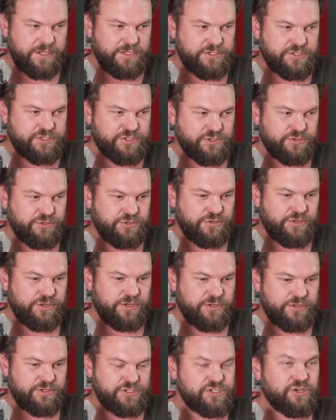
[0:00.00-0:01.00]
to
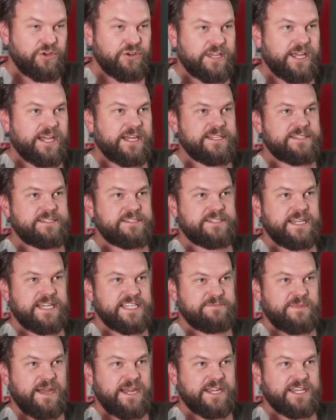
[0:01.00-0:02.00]
showcase
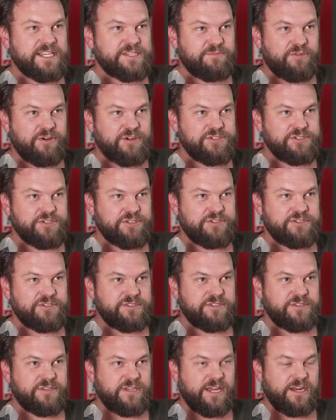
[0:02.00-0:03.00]
Tasmania's
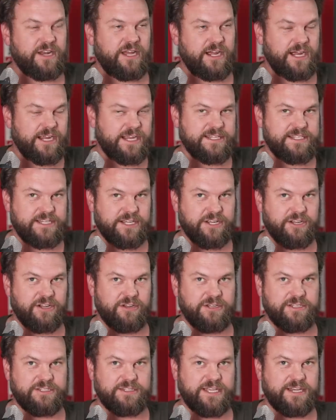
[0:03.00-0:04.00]
produce. And I guess I can go
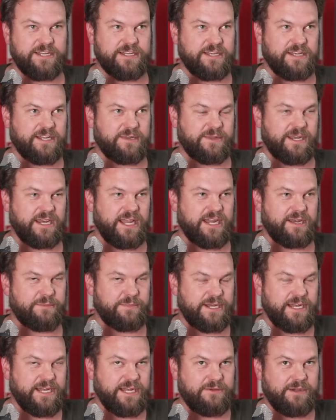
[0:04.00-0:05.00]
into that in a little bit later.
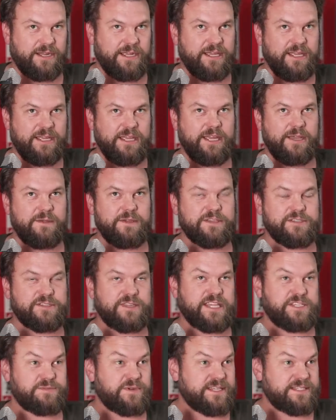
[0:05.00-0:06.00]
But anyway, so
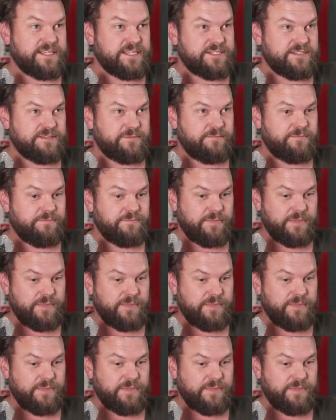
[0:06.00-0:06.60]
that's what I said to them.